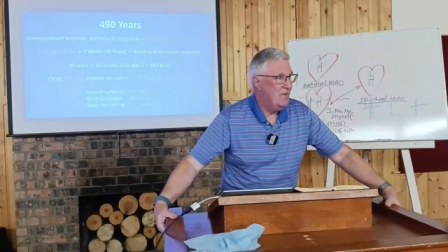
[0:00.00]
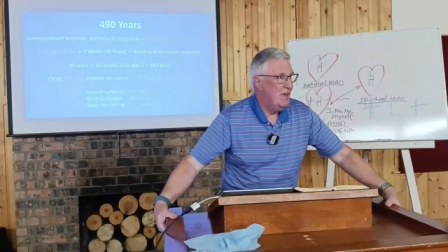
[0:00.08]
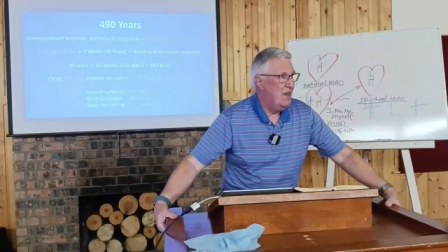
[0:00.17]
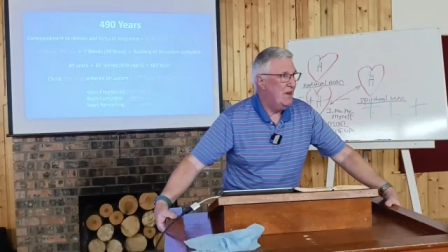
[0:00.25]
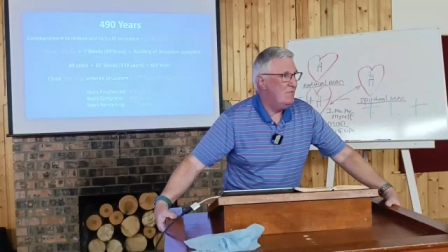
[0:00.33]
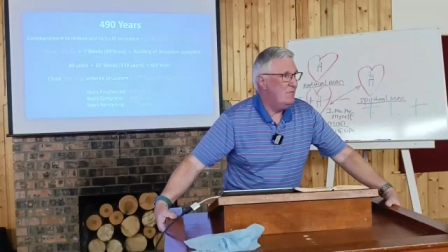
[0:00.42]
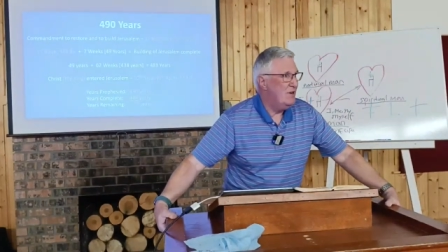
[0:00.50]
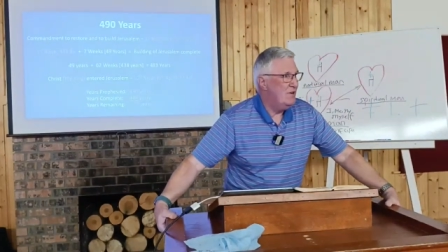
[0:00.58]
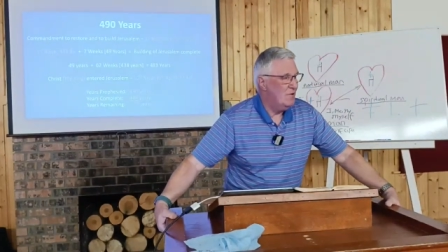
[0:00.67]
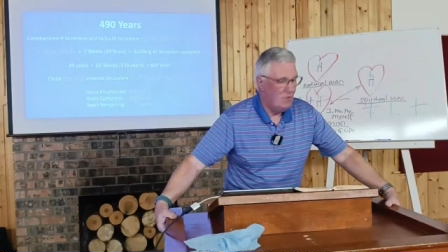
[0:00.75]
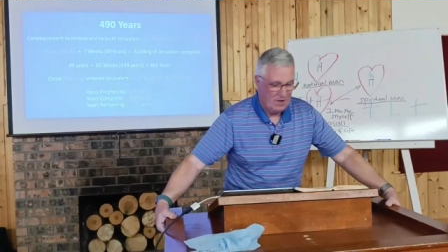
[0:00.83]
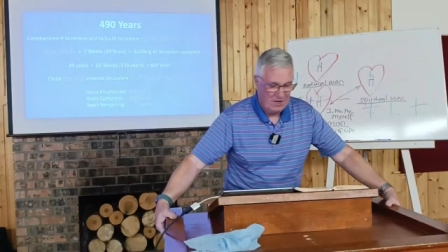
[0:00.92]
And we
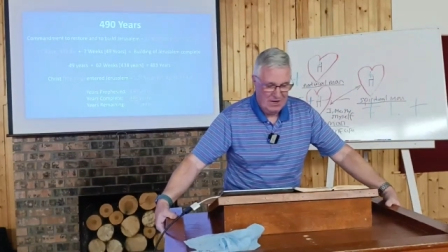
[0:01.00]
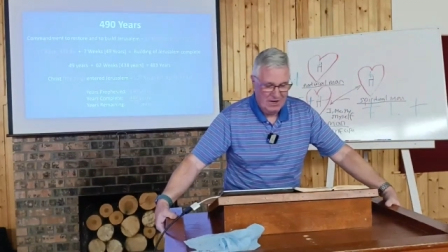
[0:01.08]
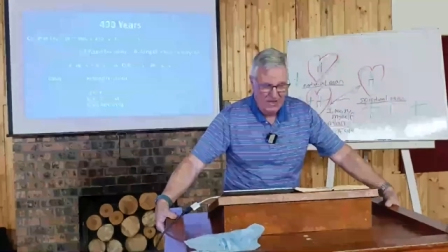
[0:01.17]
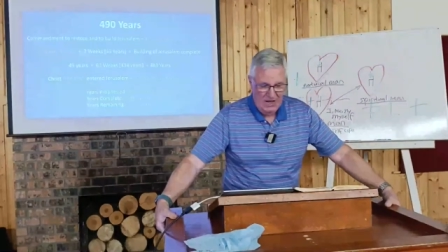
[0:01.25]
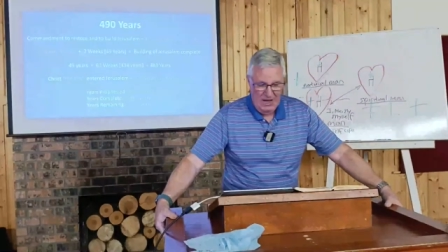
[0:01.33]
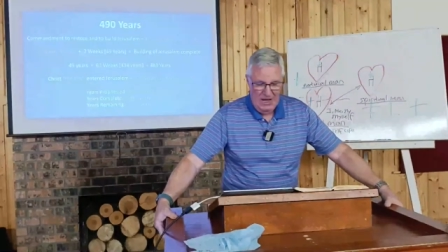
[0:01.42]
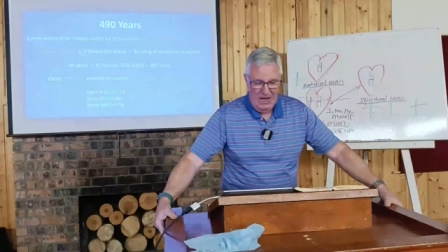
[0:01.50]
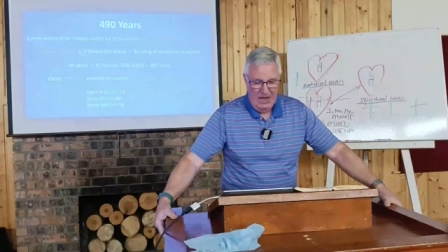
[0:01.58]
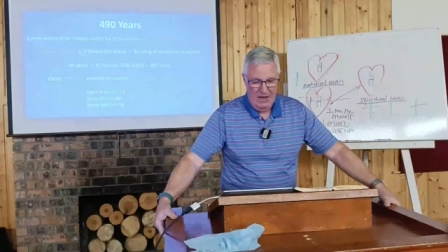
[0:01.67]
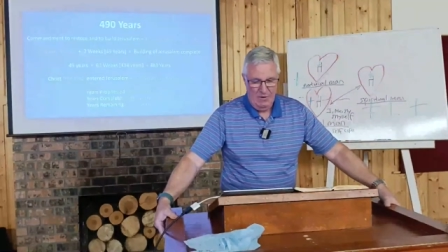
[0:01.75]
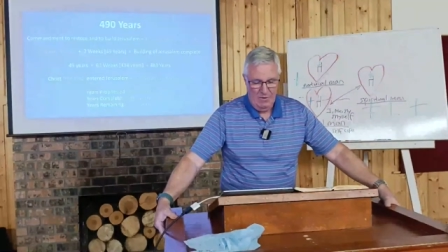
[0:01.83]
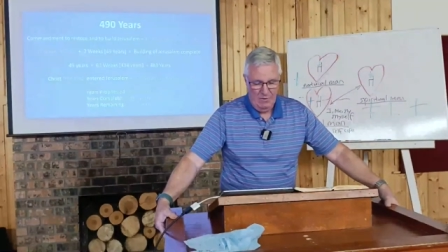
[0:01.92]
know what
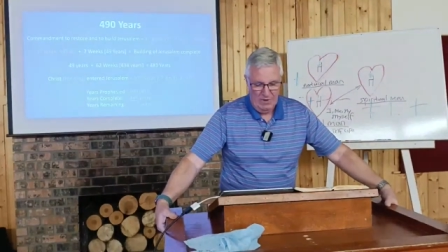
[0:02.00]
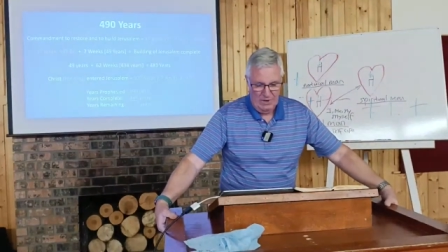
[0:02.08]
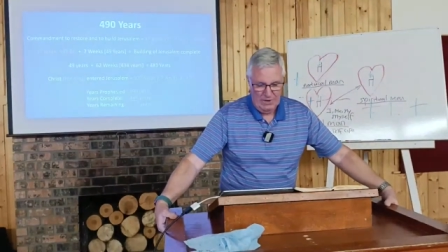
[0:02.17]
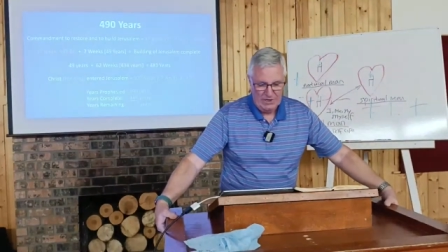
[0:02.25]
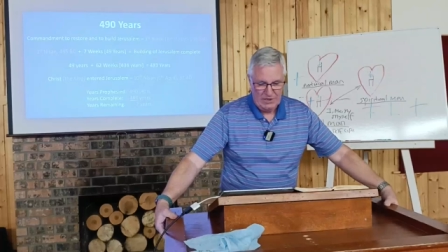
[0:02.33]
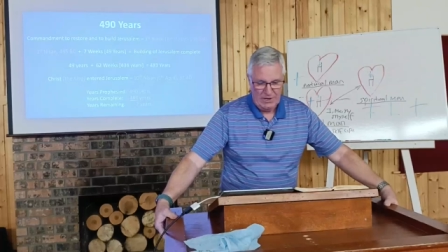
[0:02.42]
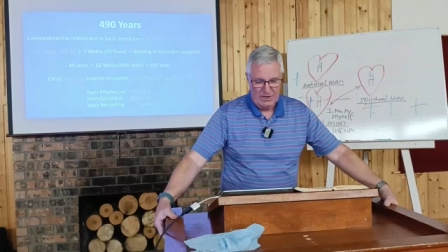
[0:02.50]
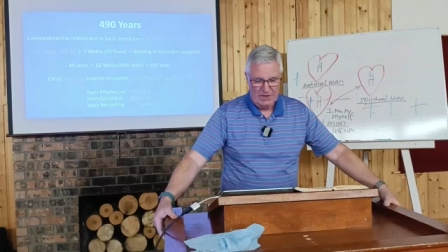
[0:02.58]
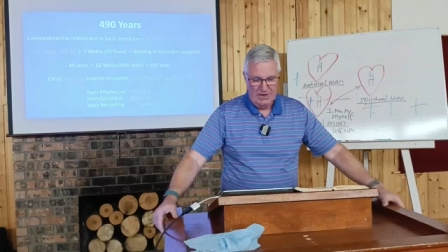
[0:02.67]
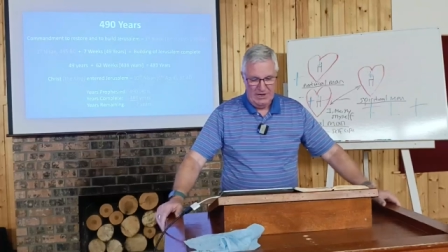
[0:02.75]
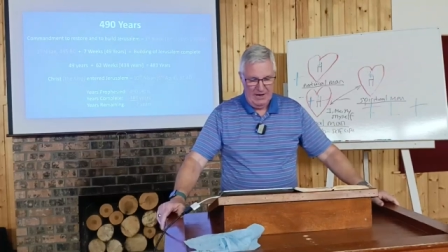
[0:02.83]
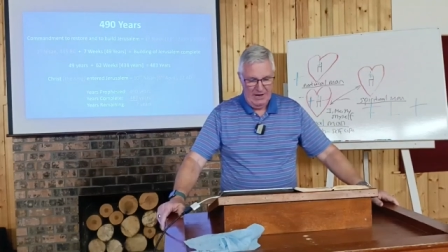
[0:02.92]
uh, we'll discuss
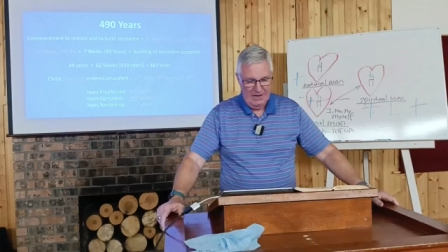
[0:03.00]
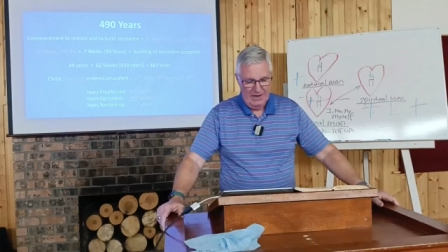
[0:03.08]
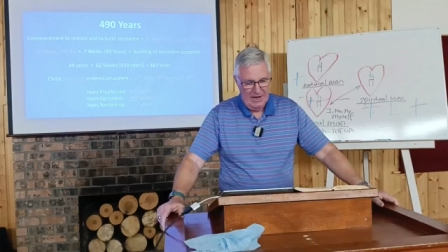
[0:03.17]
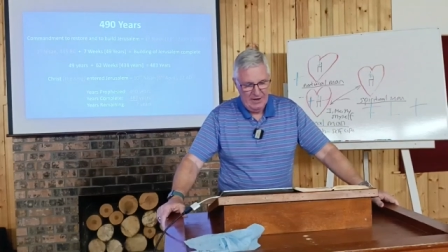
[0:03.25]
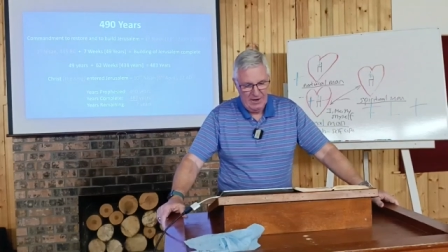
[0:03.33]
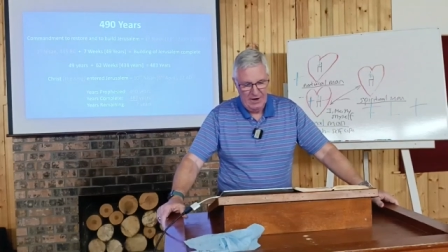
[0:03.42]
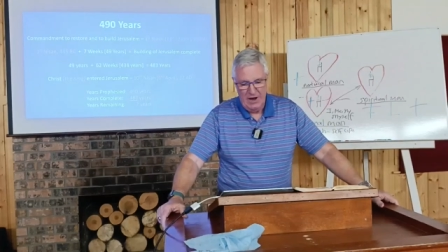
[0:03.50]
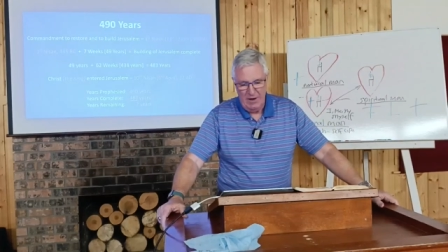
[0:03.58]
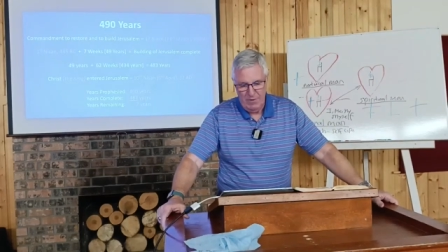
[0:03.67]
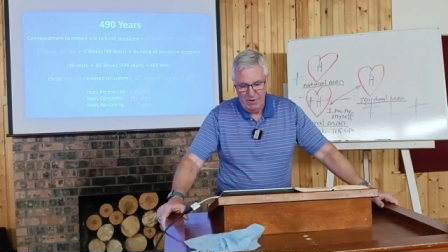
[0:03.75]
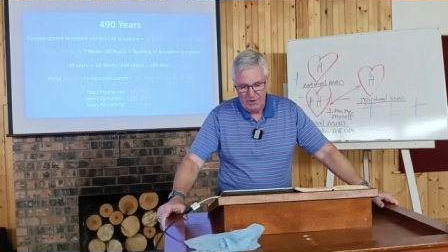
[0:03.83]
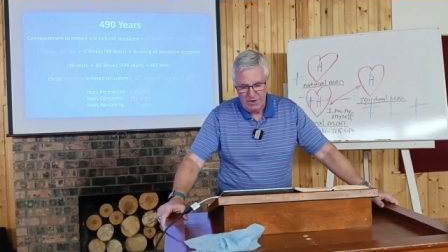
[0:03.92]
a little later
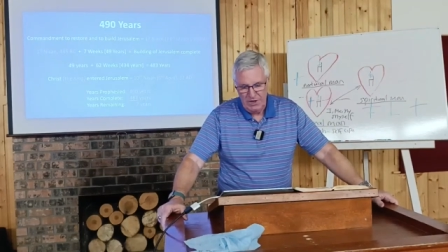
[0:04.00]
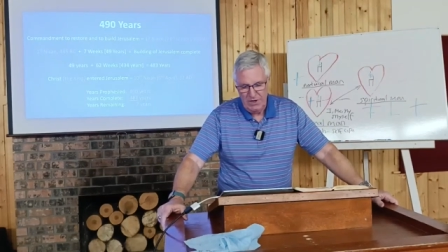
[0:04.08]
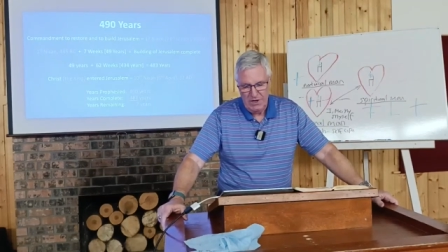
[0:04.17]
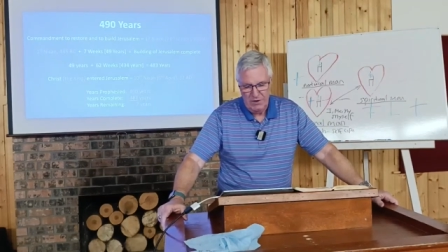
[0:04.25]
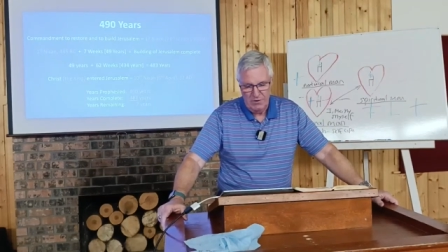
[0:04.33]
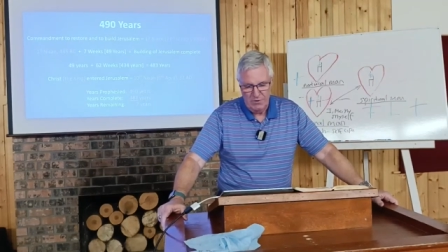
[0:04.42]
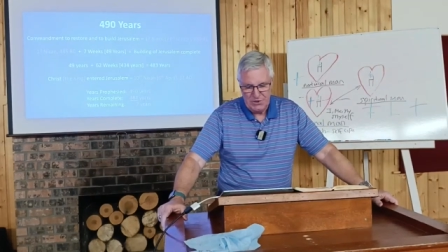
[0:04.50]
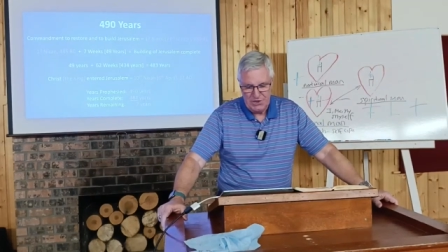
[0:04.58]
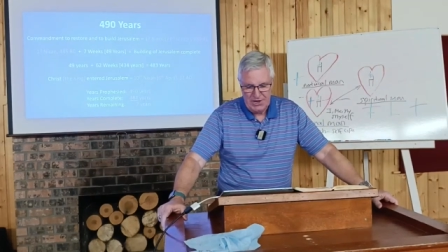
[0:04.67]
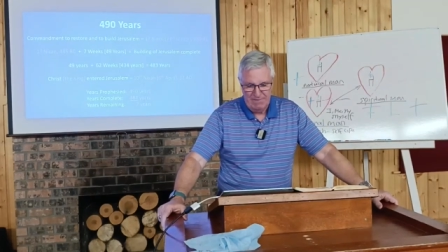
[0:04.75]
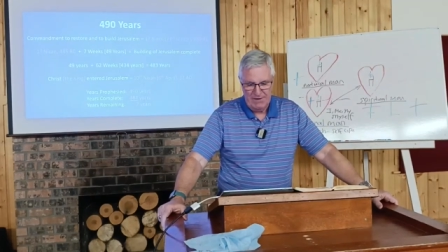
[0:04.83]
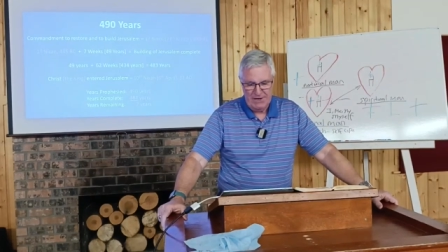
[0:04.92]
about those
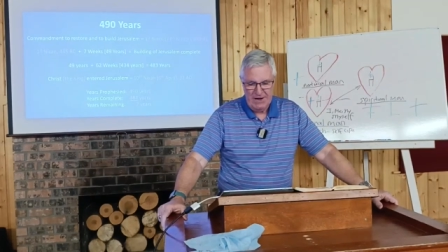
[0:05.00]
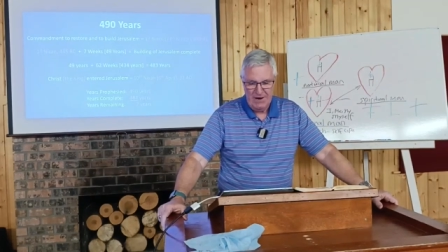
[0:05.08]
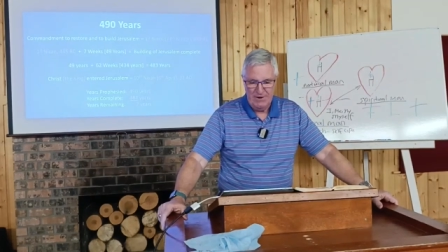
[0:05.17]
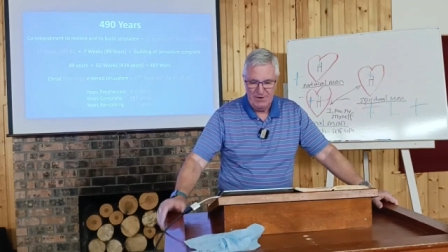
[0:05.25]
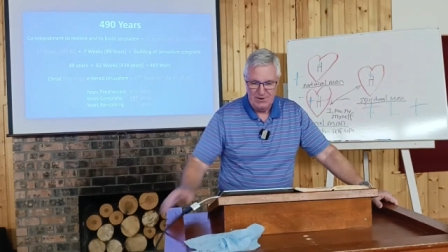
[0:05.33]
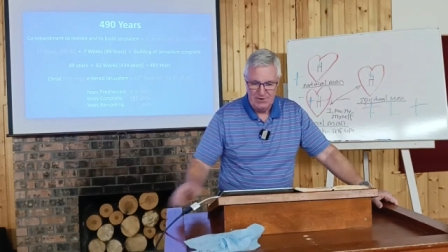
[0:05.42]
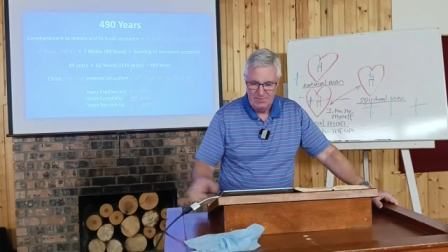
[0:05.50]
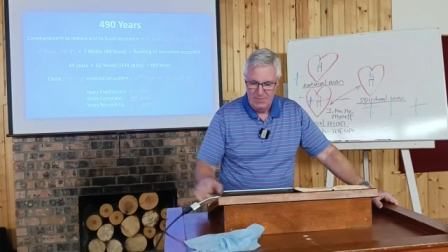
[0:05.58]
seven years.